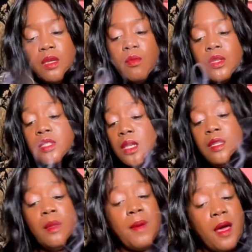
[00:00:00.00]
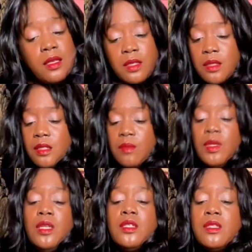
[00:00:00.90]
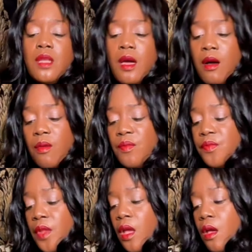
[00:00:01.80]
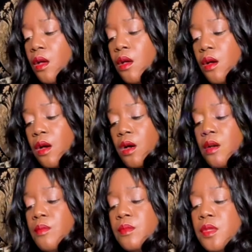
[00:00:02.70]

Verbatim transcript: It was in the past. It doesn't mean it's now. Um,